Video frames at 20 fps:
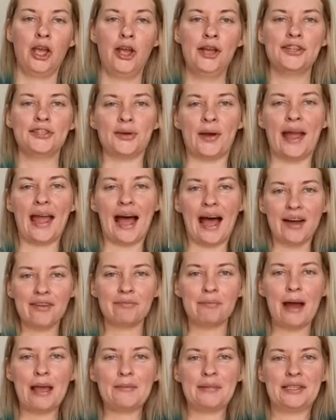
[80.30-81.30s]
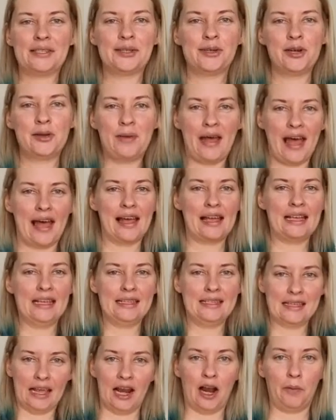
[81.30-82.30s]
So I have my mystery bag
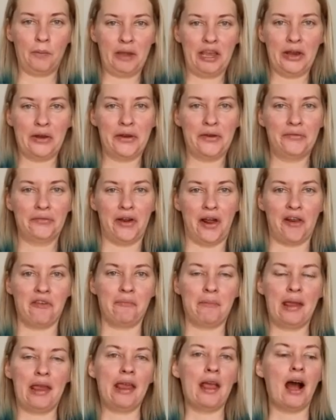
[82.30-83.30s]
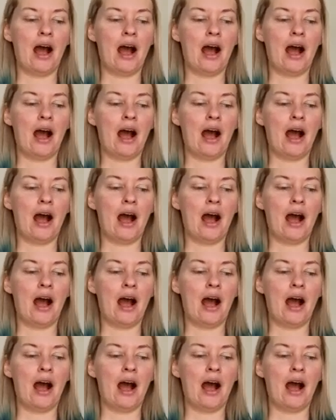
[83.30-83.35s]
set up here in front of me.